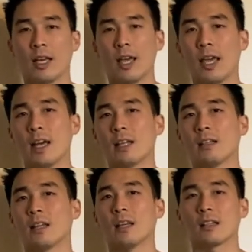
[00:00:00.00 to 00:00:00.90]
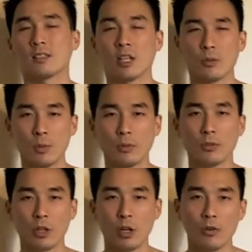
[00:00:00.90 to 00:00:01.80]
And as a lot of people
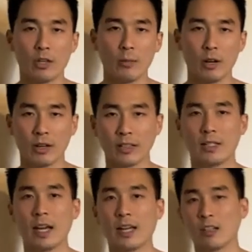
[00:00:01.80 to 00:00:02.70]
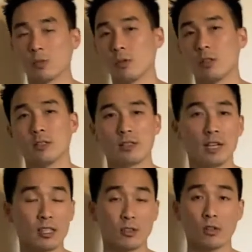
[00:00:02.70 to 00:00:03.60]
know, the American diet, as well as
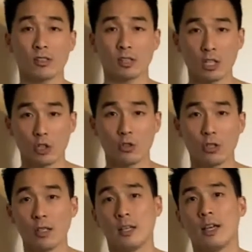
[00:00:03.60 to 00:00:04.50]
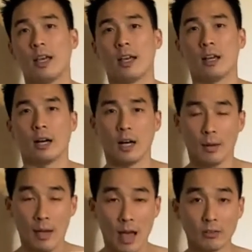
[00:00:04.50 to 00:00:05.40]
diets across the country,
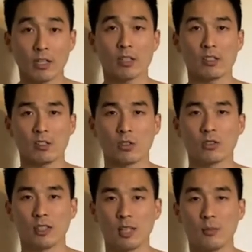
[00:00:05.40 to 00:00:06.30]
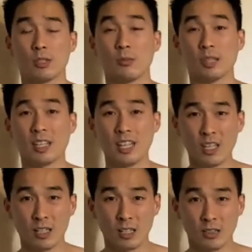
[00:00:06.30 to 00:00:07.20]
um, have a lot of salt in them to begin.